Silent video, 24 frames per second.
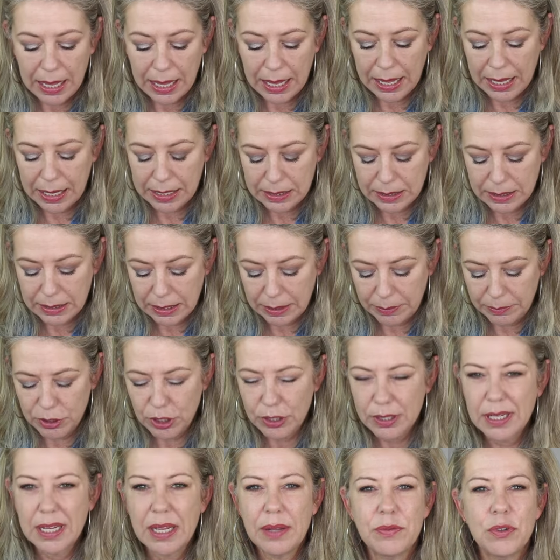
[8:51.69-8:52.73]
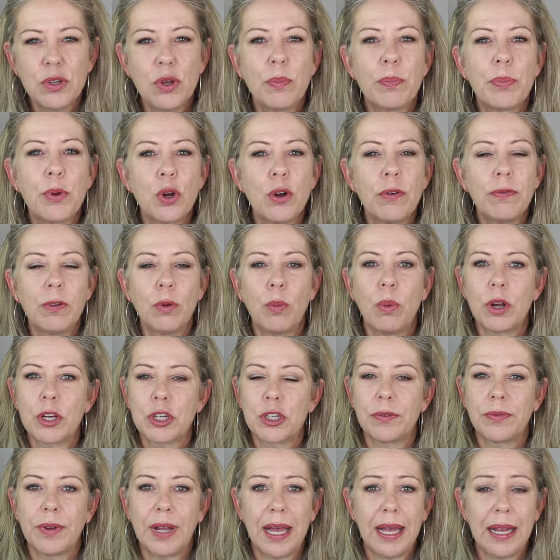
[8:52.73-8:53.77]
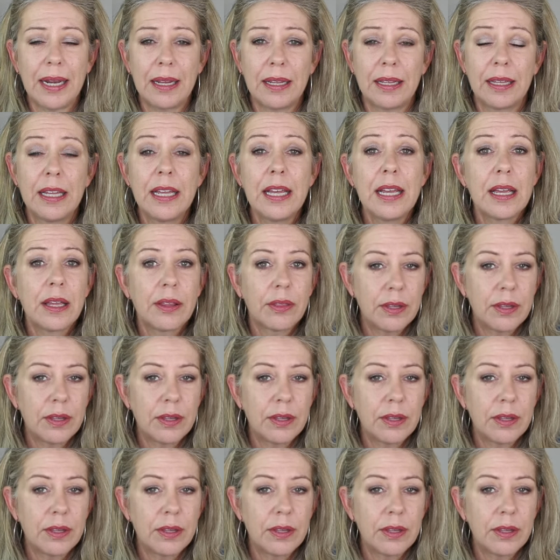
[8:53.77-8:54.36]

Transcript: and um, just gives you a beautiful wash of color.